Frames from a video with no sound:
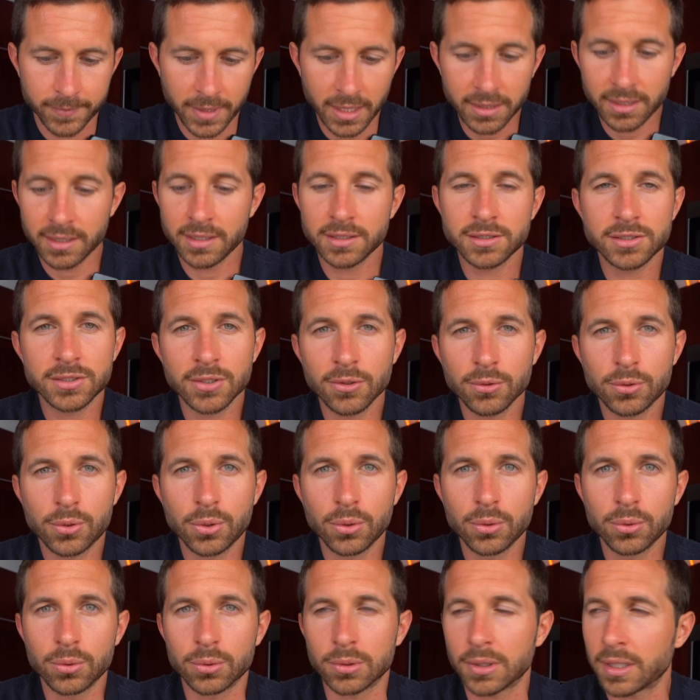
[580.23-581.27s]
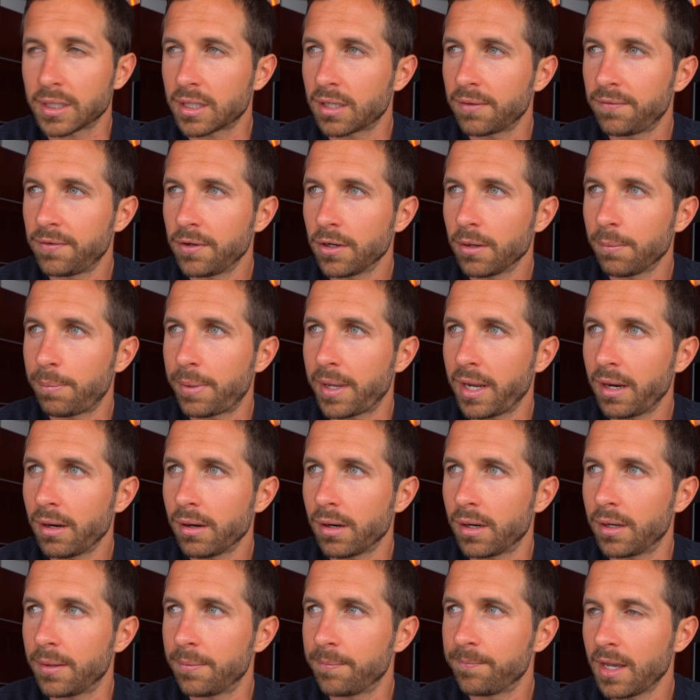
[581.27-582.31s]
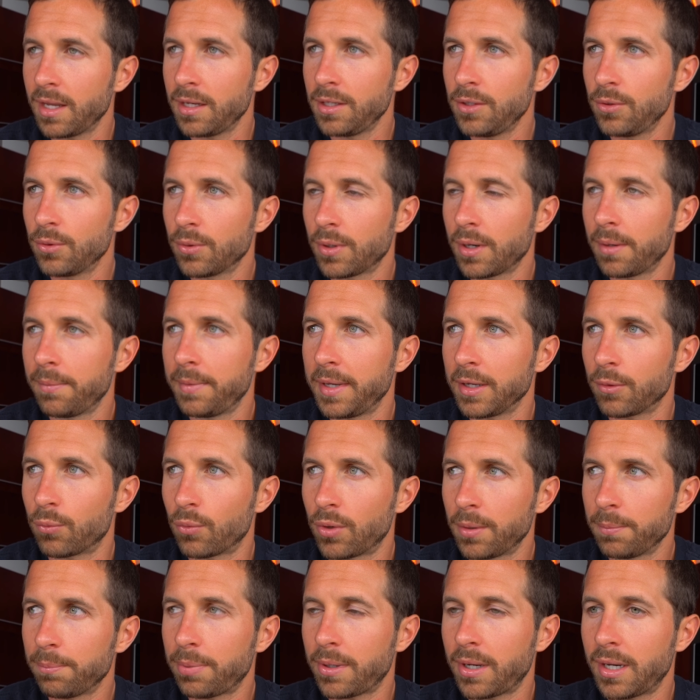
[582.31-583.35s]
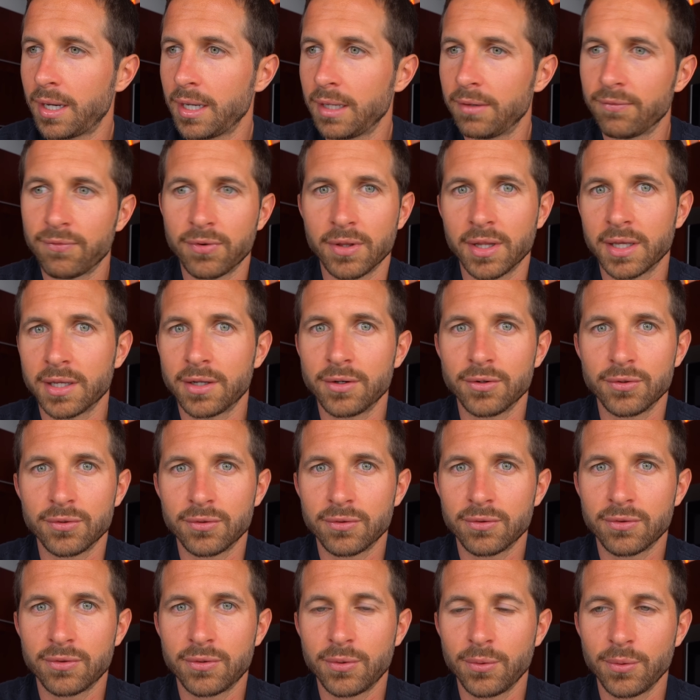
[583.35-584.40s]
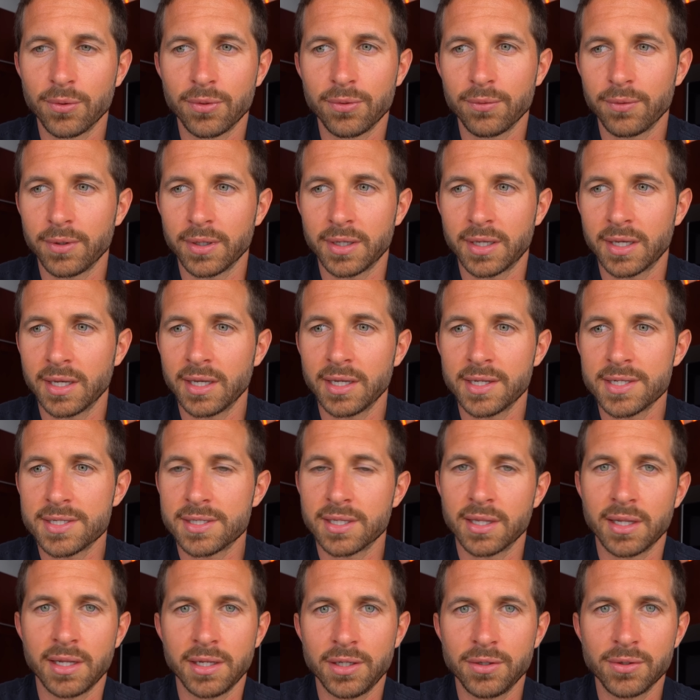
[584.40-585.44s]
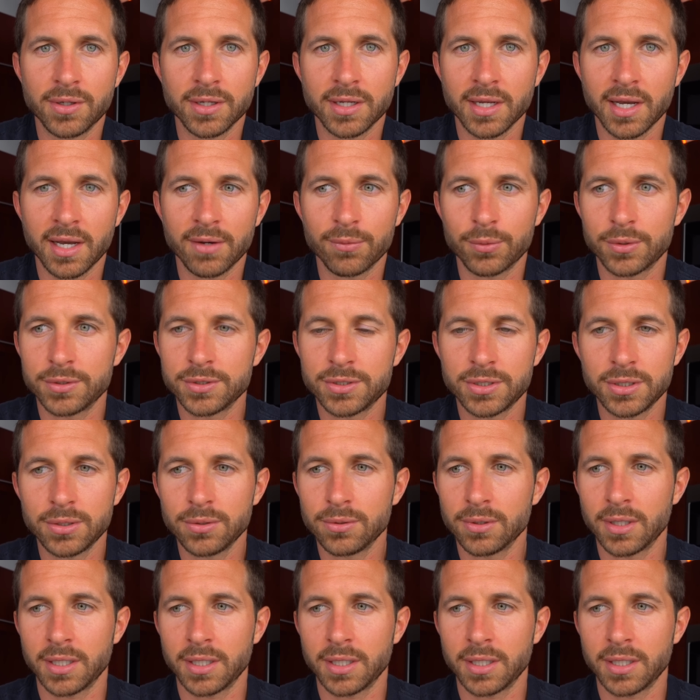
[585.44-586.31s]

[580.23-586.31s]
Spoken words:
I think it's so cool. Like if you're a parent and you want to make one pint for like your 2 or 3 kids and then you get to have one too,